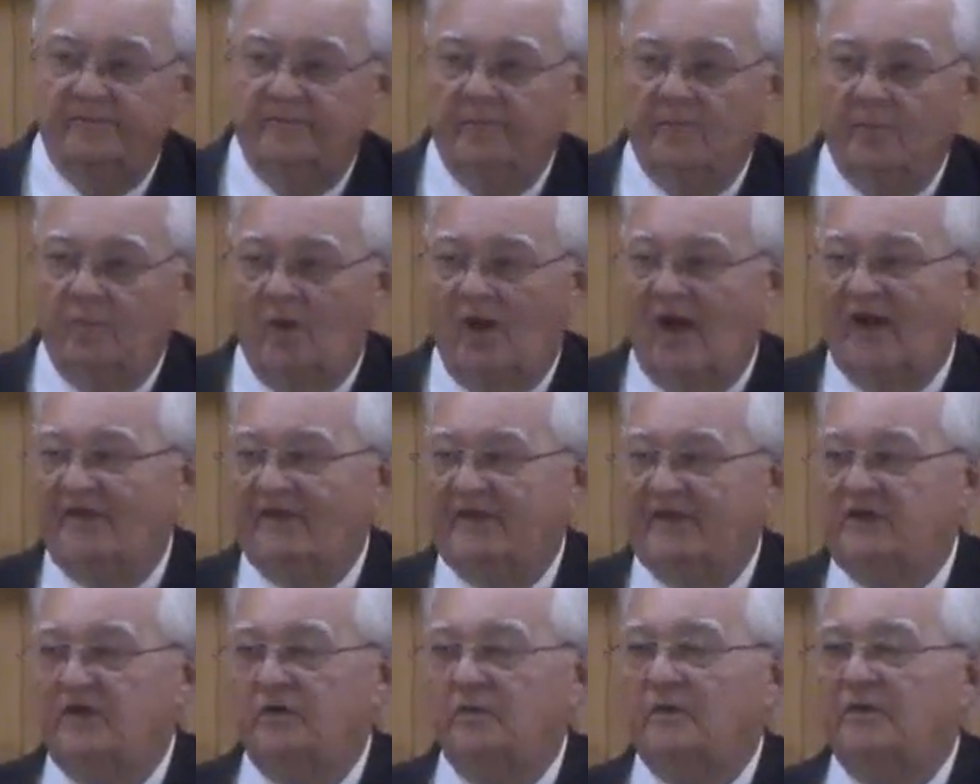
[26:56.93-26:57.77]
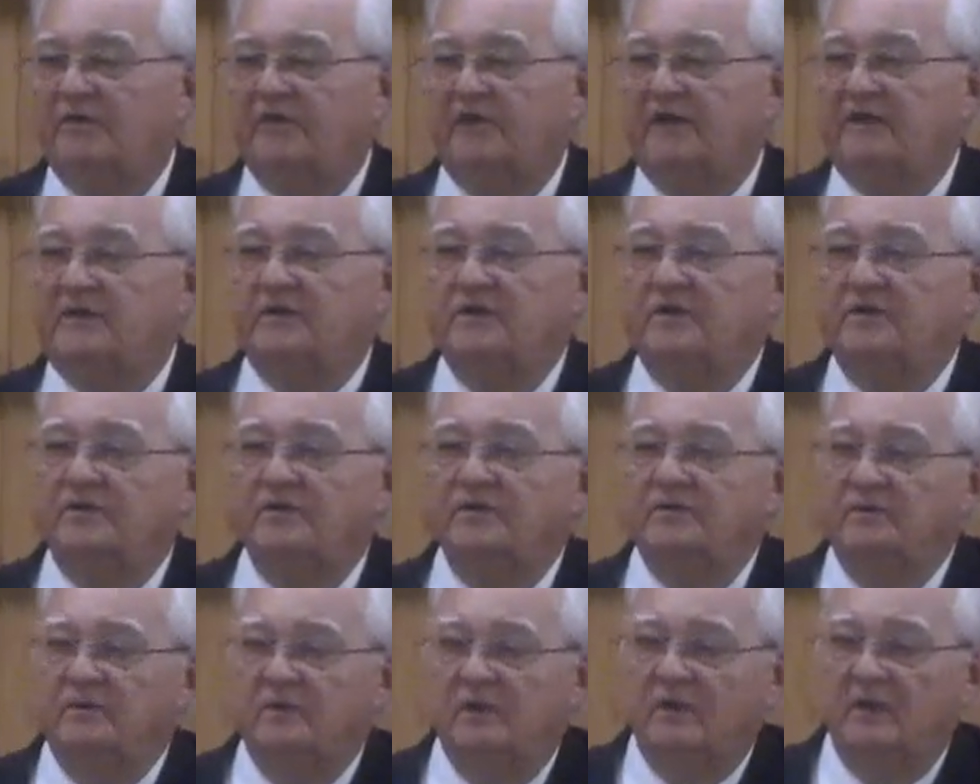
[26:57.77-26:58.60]
why they do what they do.
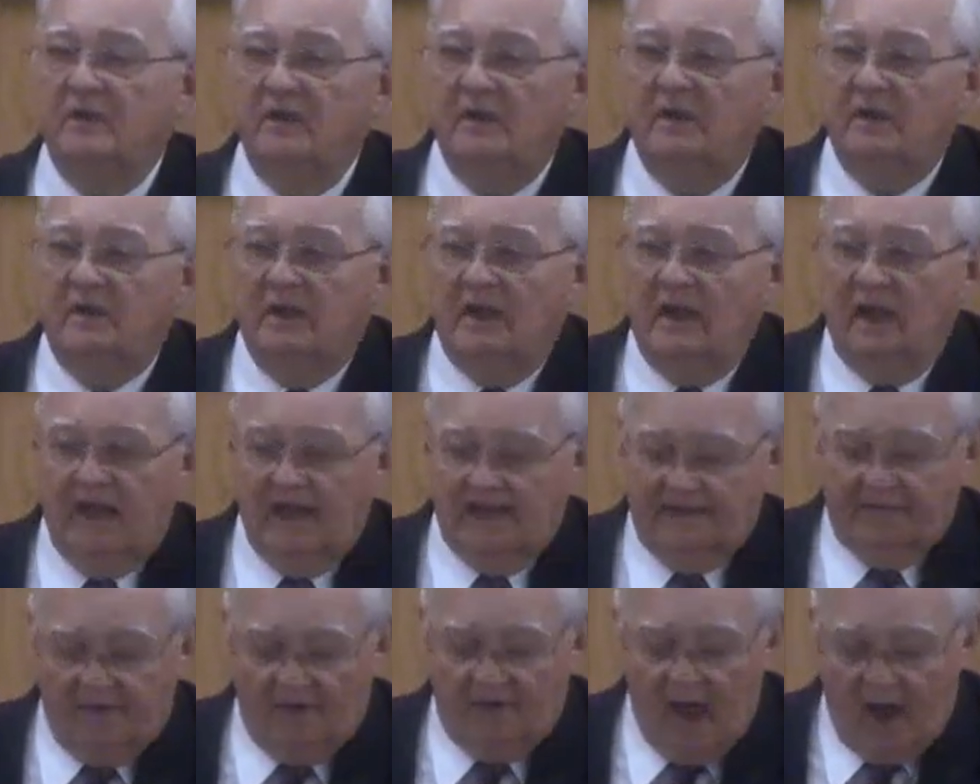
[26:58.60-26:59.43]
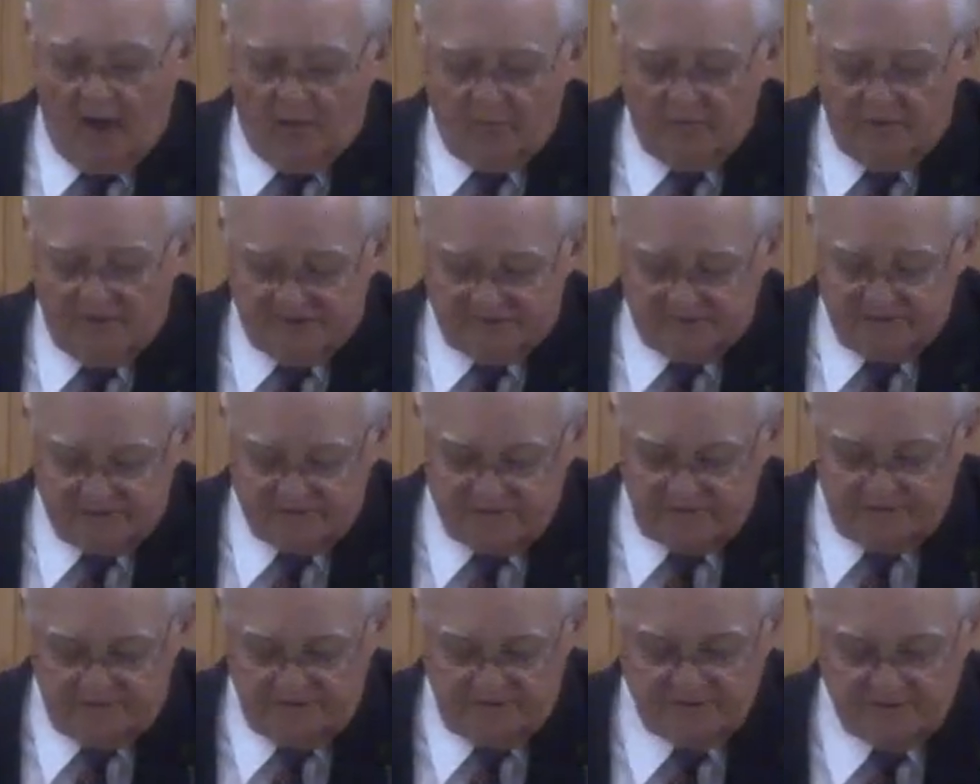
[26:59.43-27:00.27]
And they're not reasons,
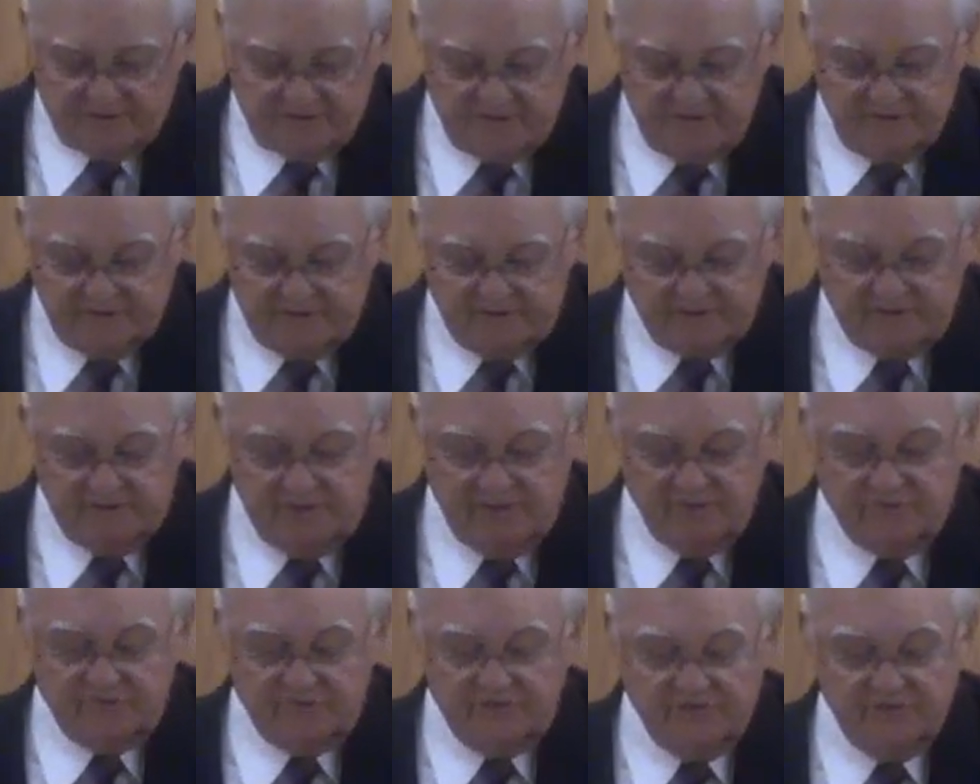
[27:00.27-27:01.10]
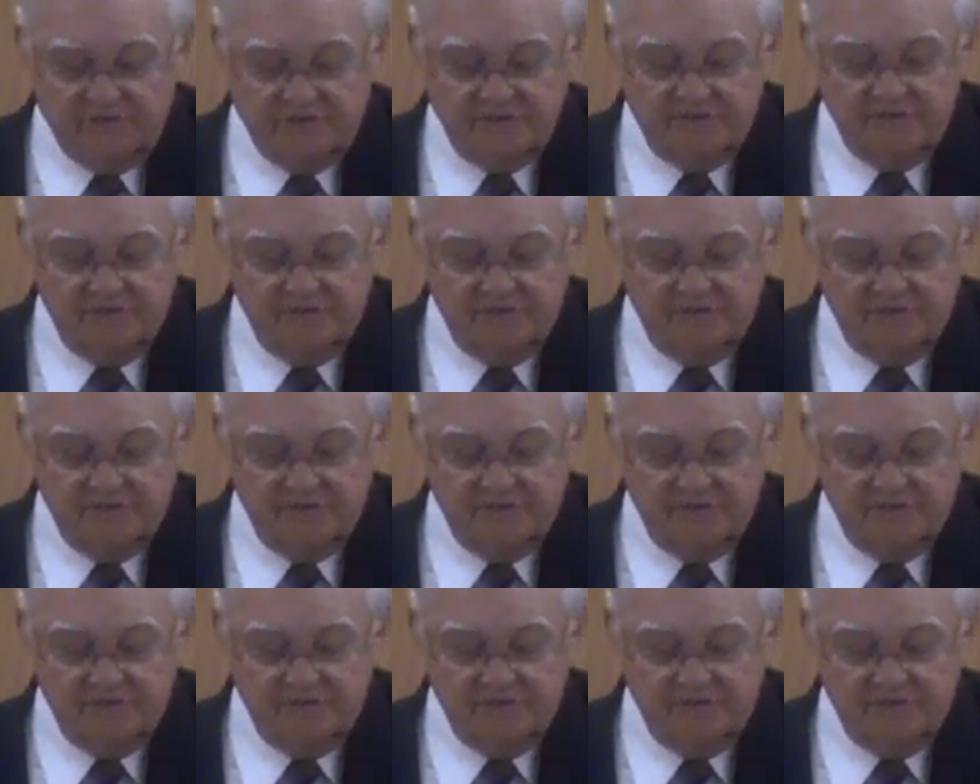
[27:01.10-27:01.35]
they're just excuses.